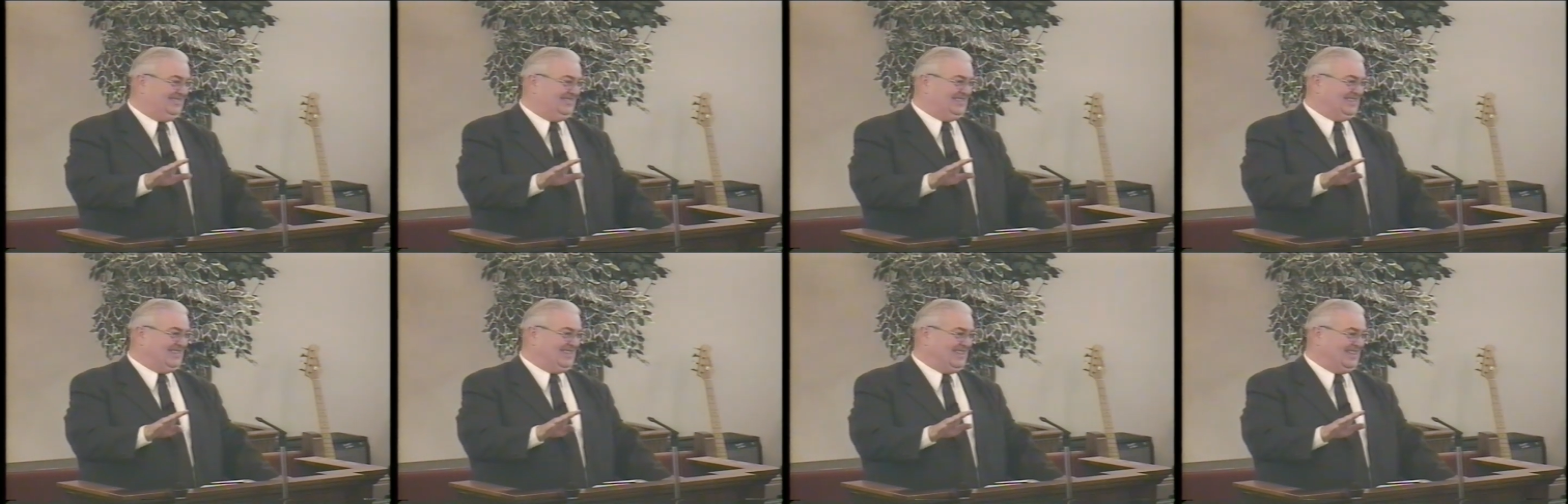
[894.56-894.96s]

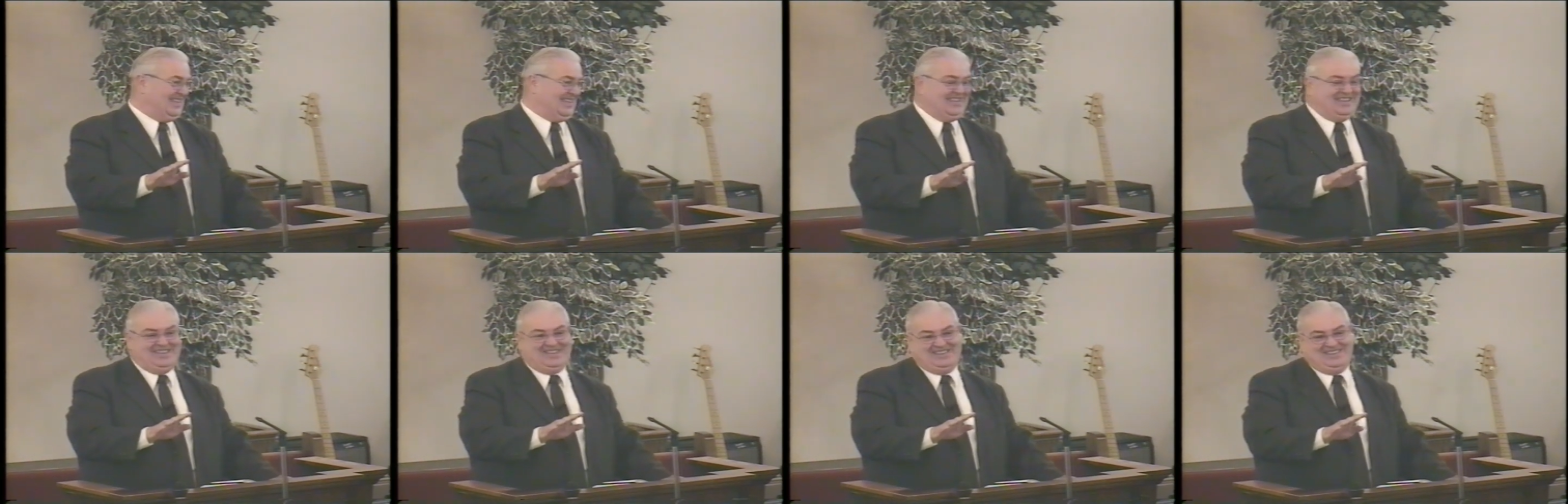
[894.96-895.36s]

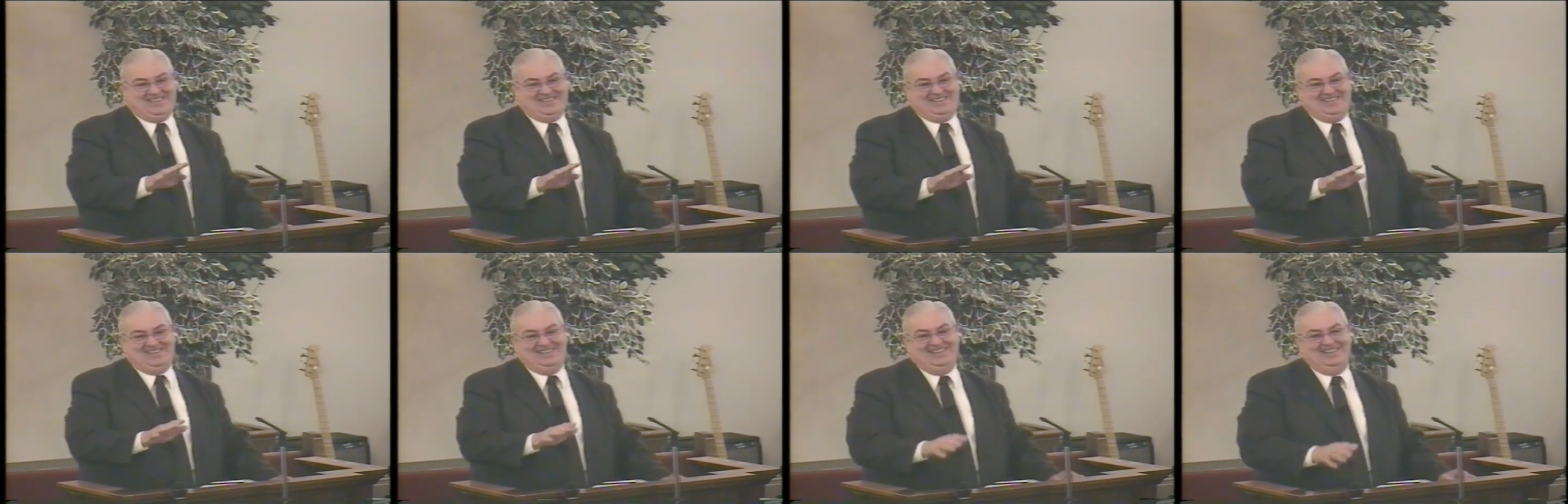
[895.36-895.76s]

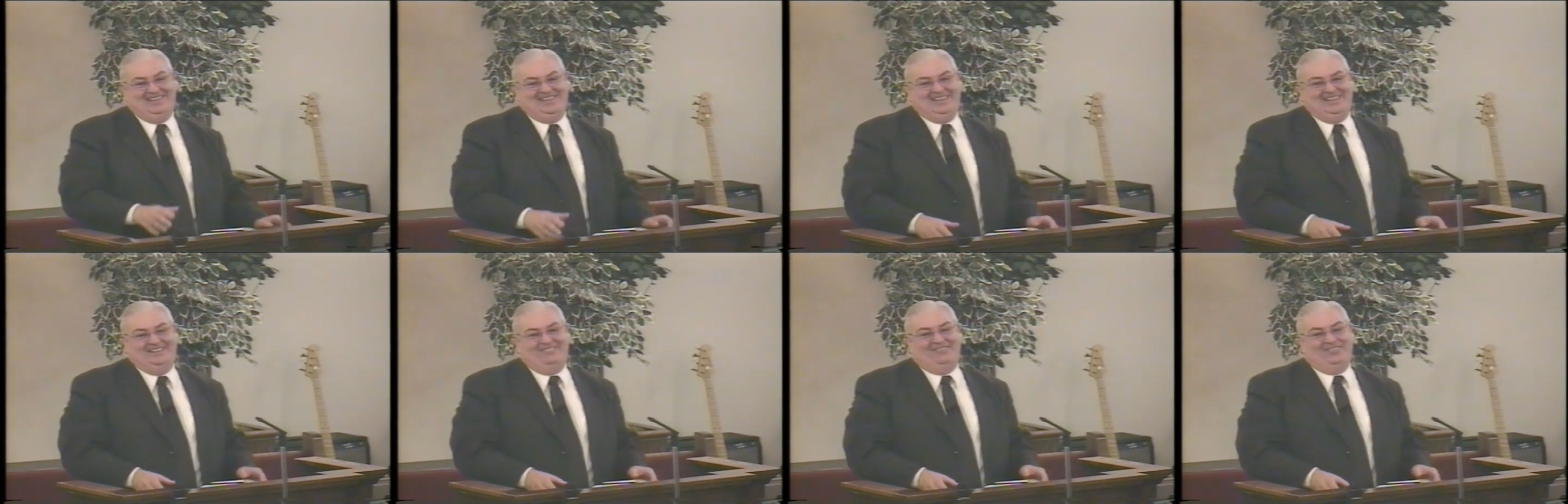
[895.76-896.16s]

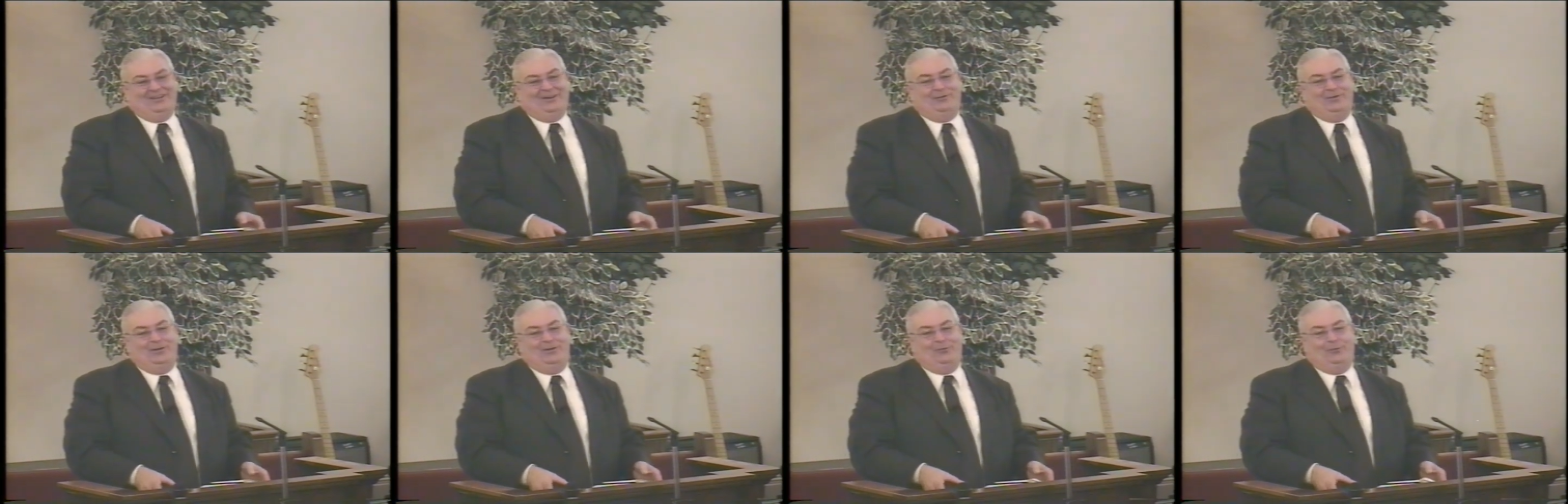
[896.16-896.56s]

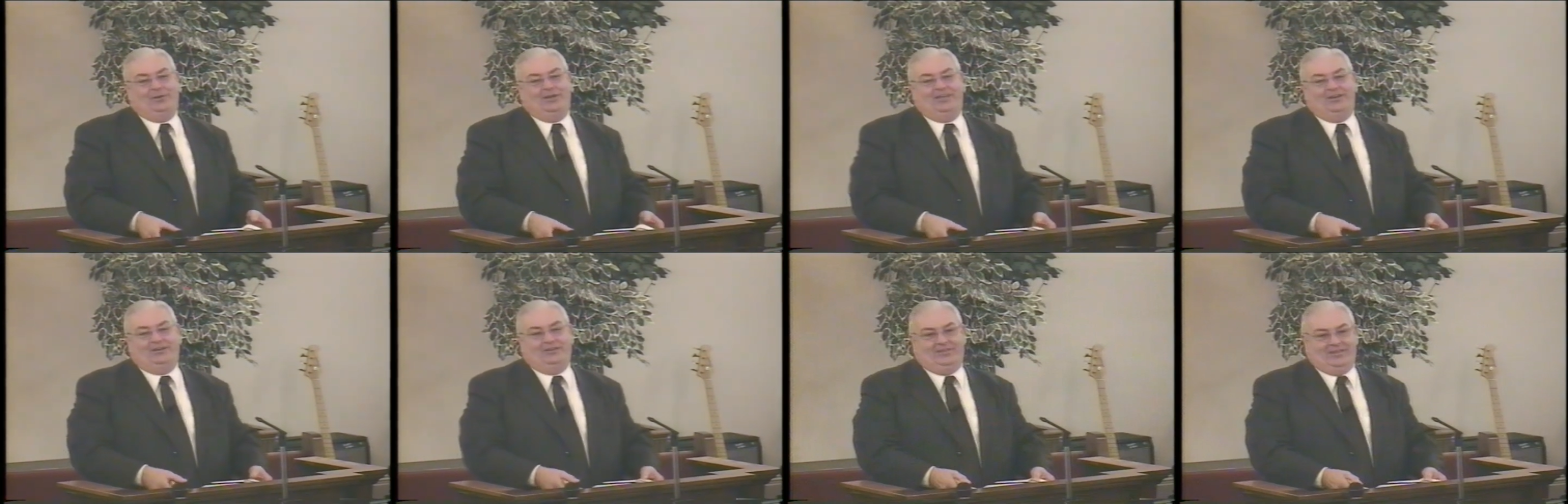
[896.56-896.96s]
well, we don't want to
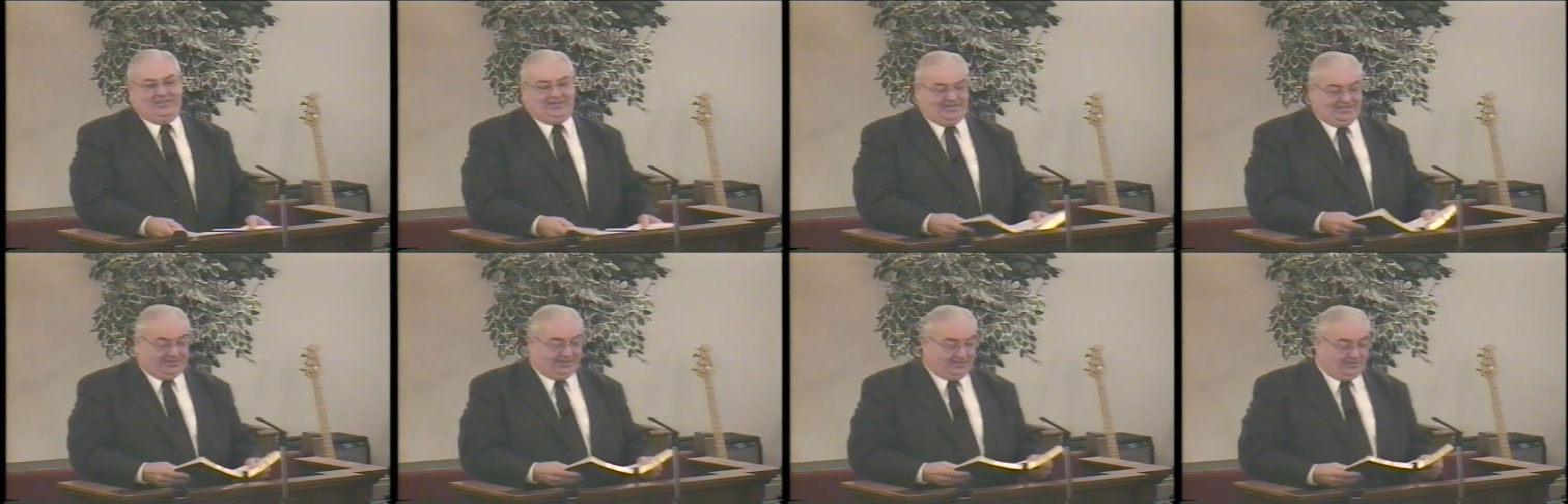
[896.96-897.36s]
get on
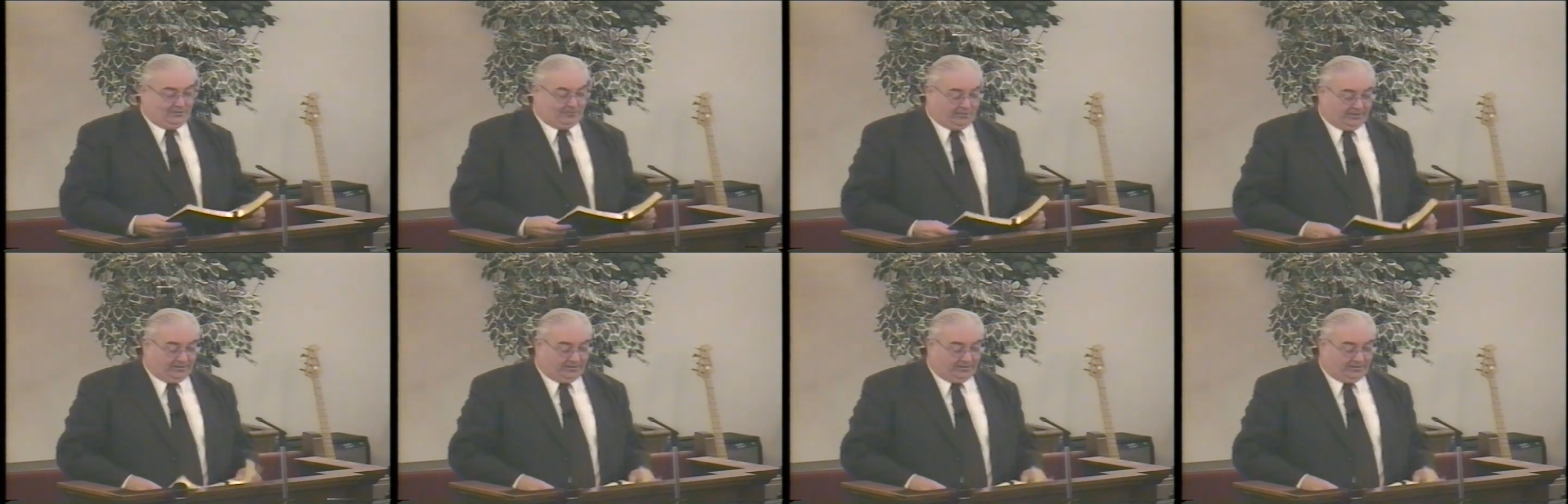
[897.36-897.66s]
that yet, do we?